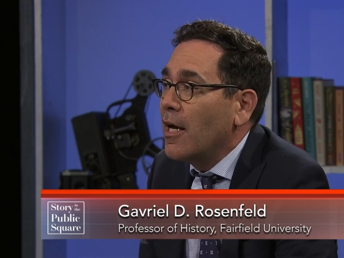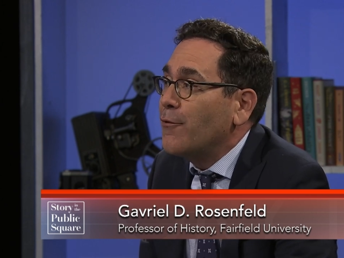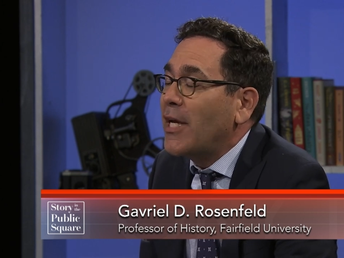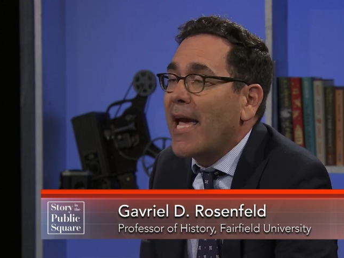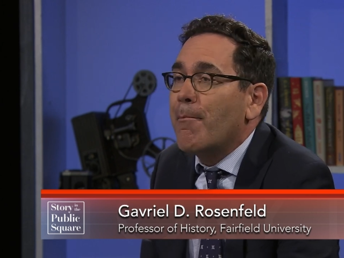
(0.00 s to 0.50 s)

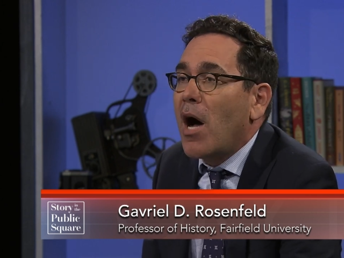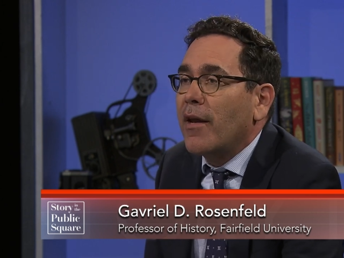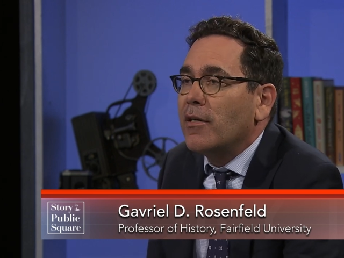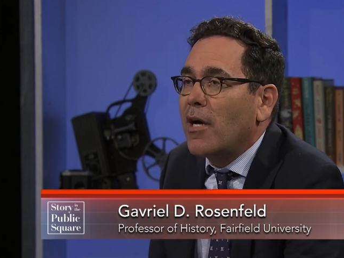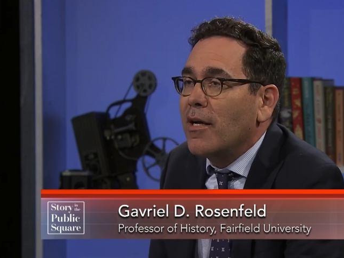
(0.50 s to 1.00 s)
if you can't
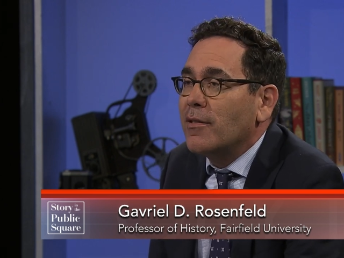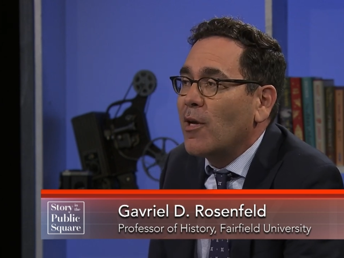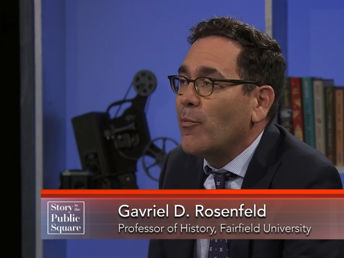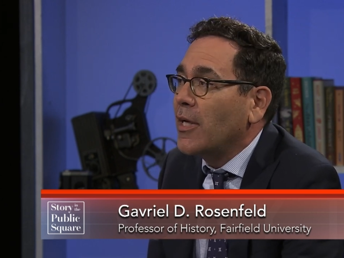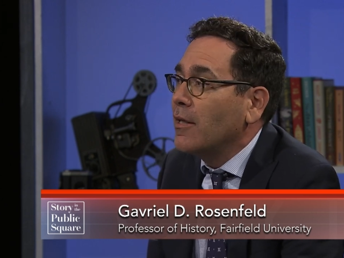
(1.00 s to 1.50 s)
monetize
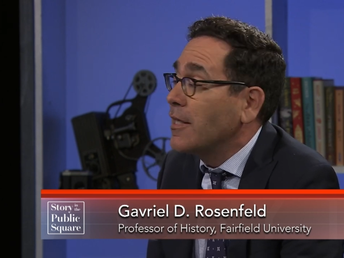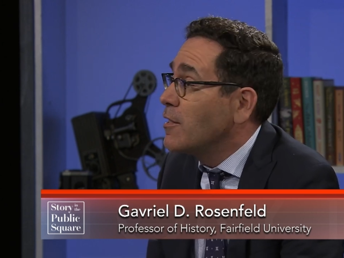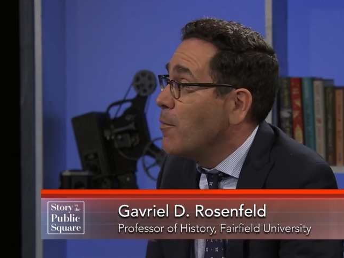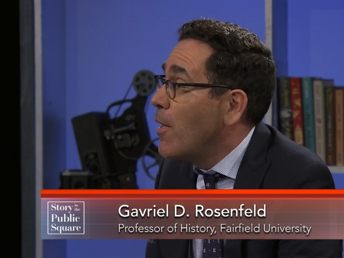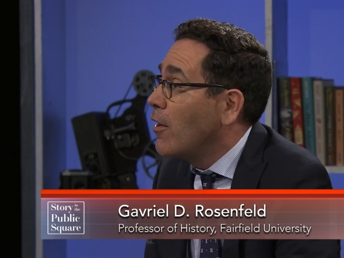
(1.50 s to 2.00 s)
something, at
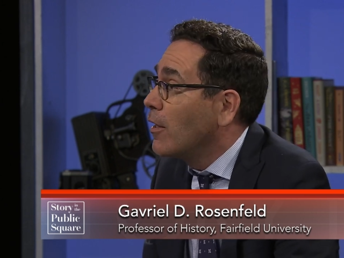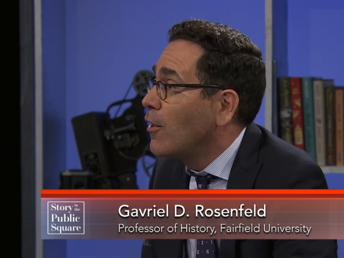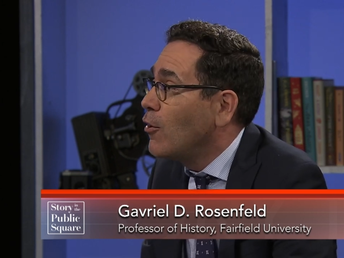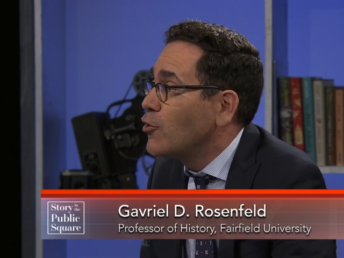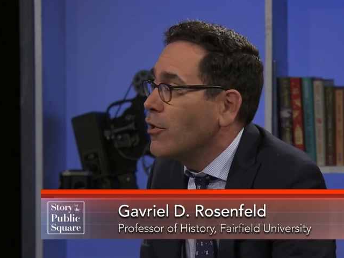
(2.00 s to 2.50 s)
least in American
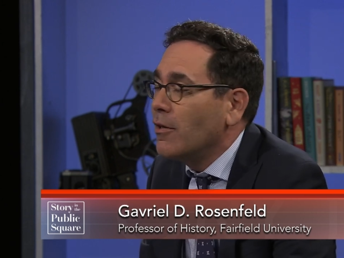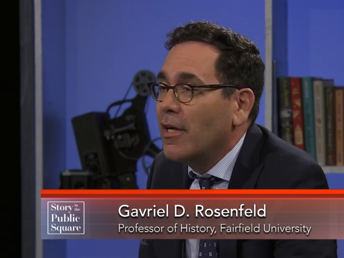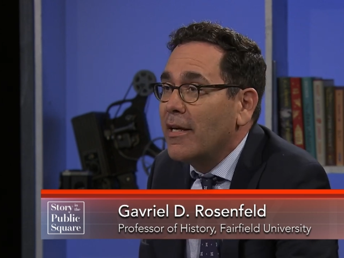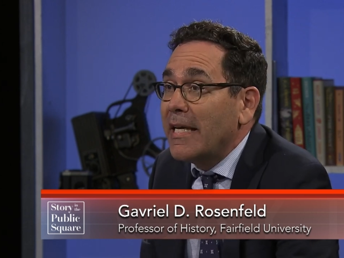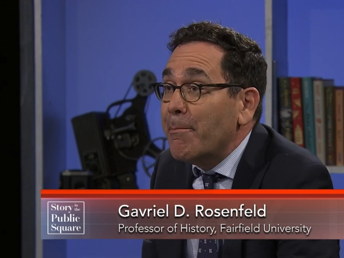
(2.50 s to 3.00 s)
culture,
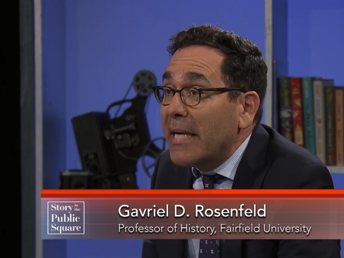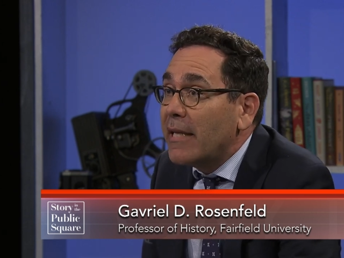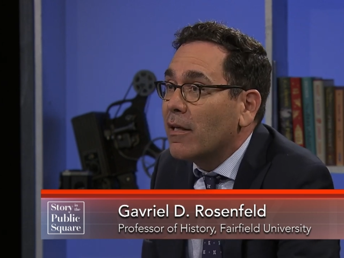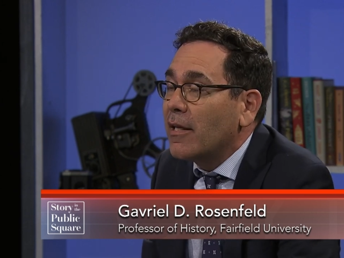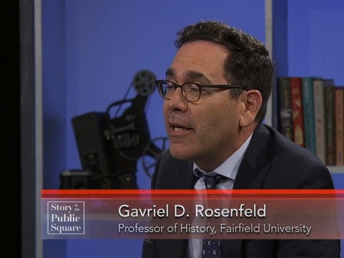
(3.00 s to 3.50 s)
immediately